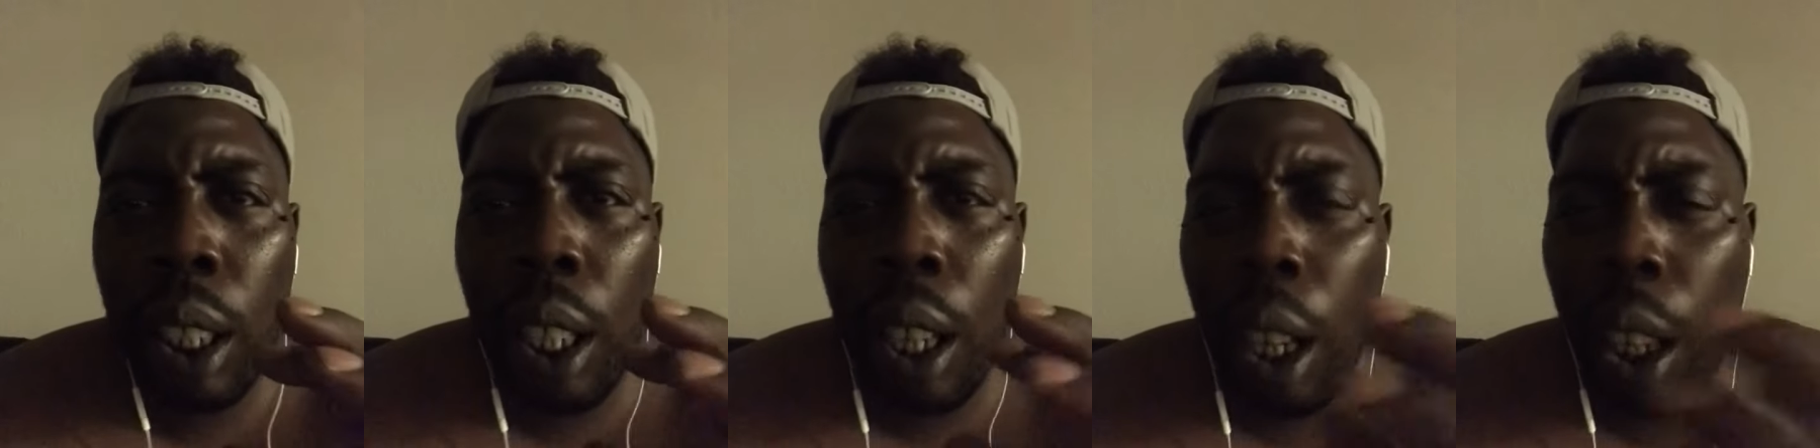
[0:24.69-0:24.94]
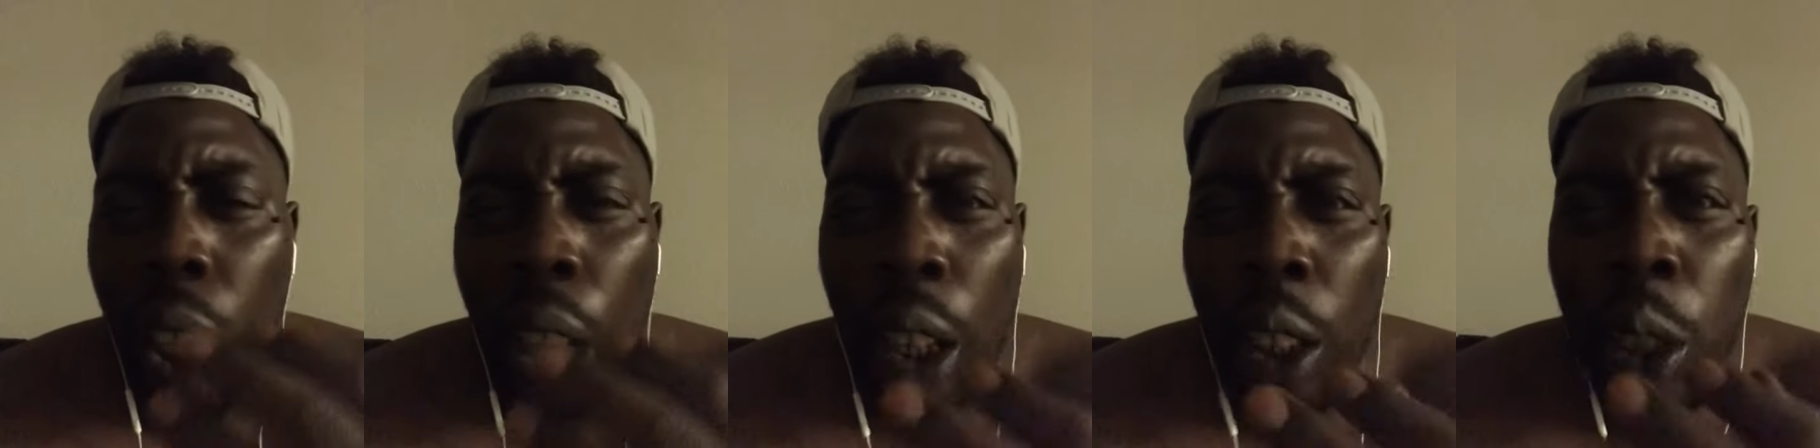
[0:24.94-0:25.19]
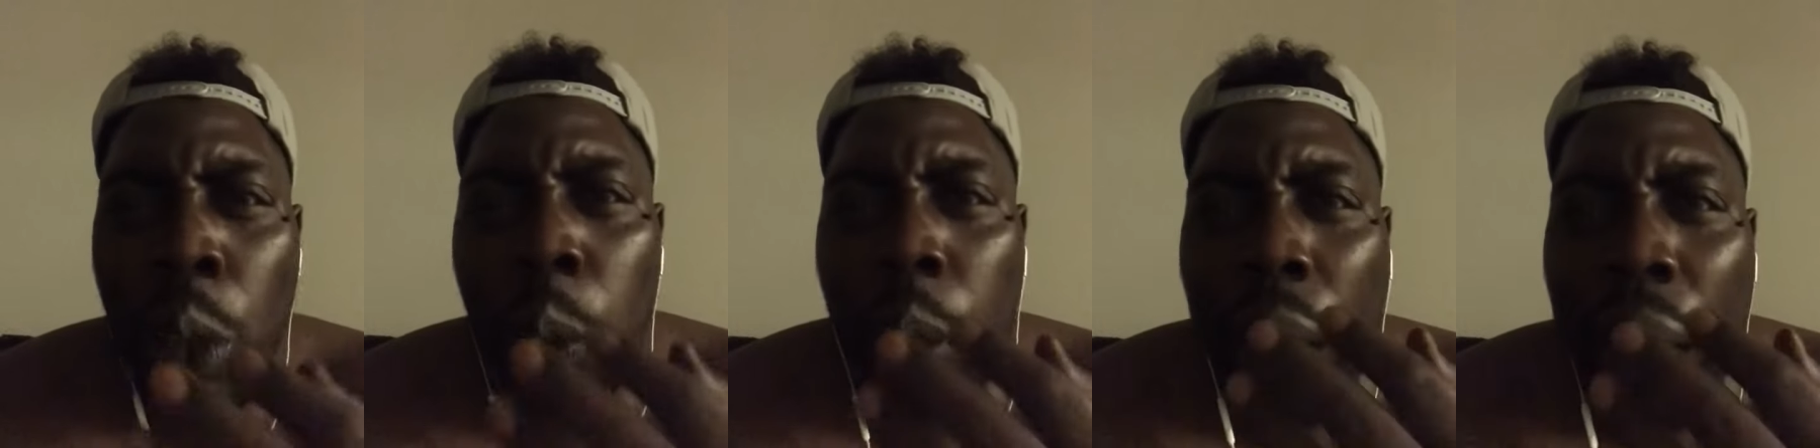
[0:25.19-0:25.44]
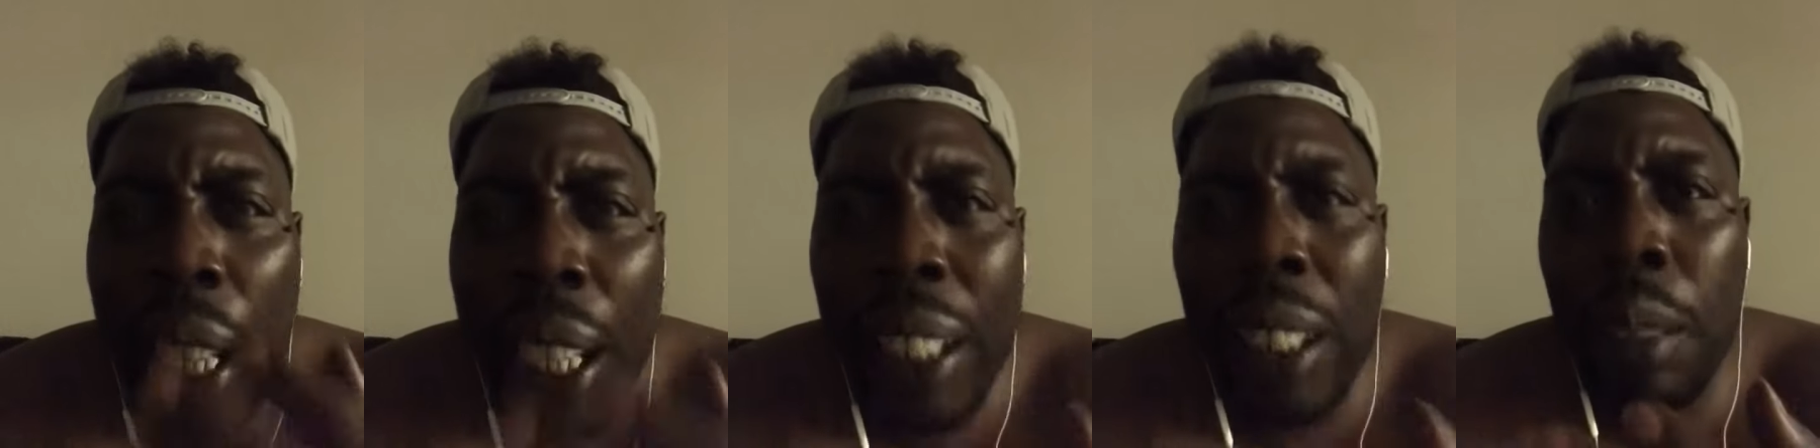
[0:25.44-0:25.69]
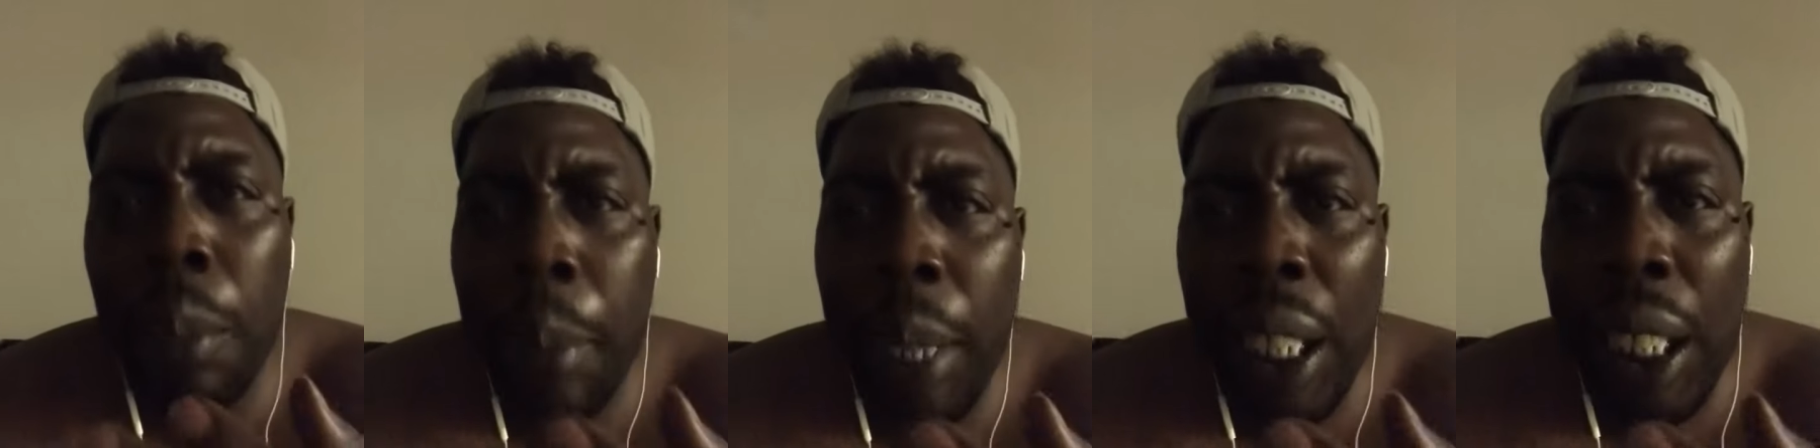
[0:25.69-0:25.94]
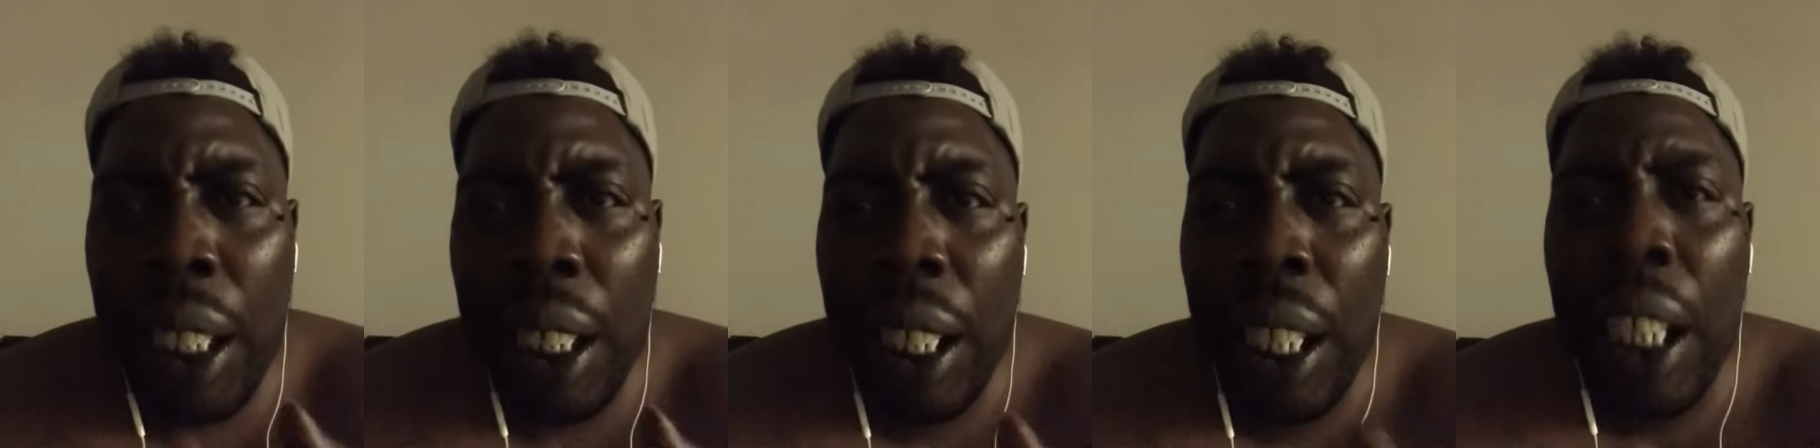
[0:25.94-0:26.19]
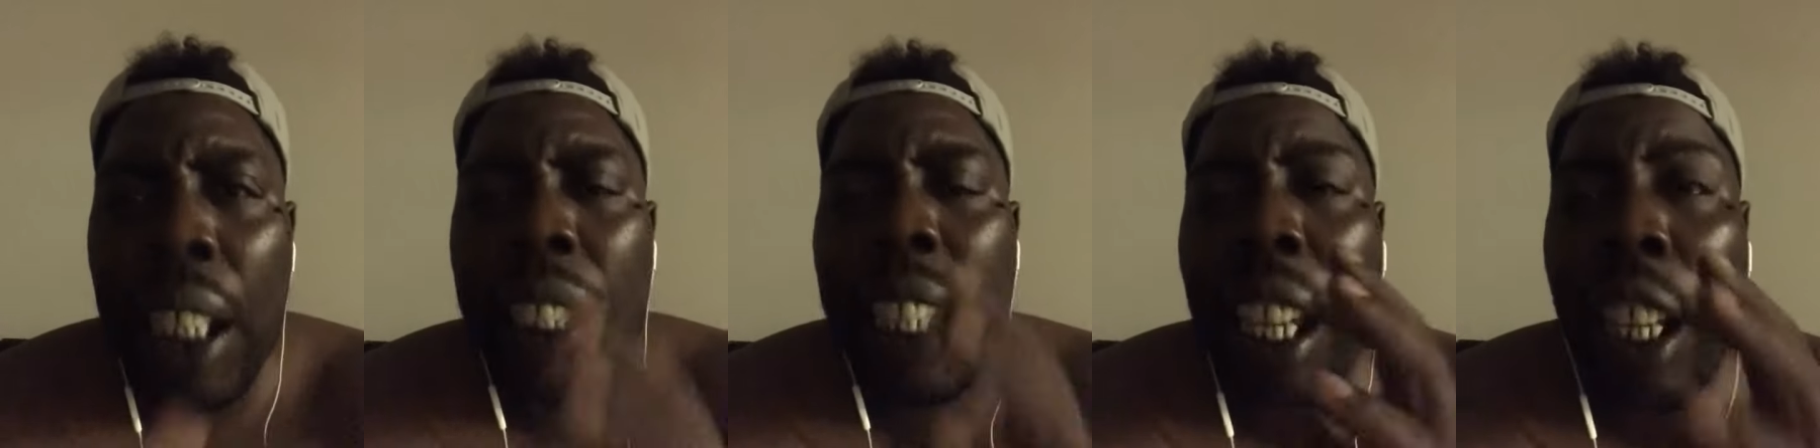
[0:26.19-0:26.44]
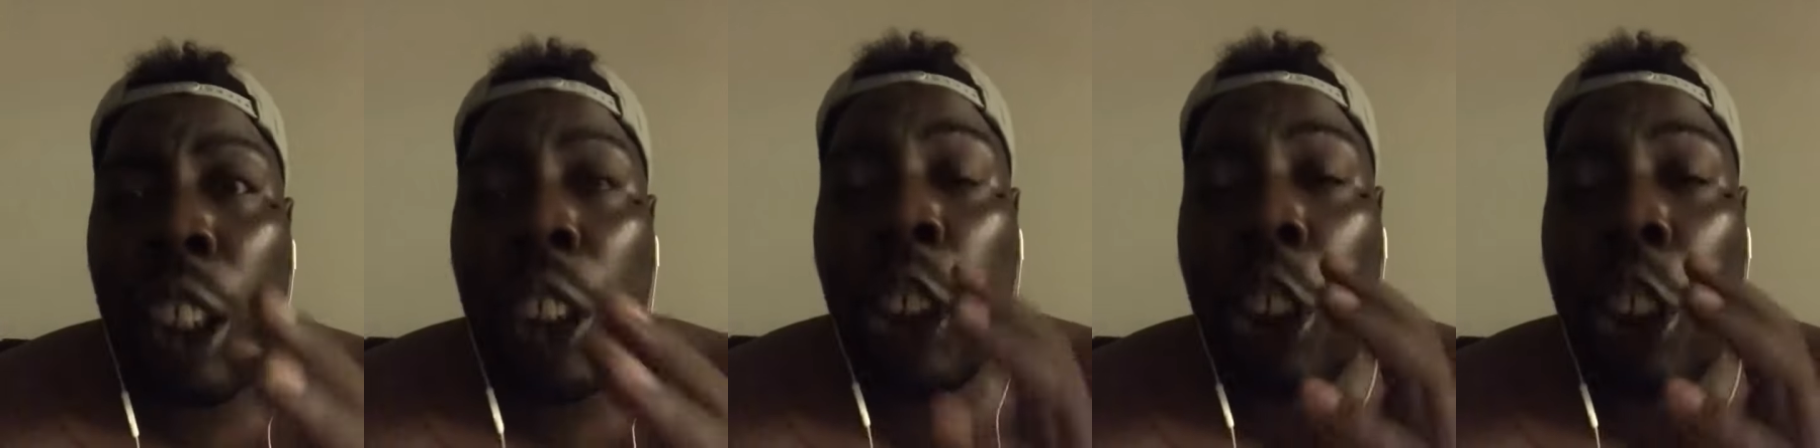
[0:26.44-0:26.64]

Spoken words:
Are you kidding me? They are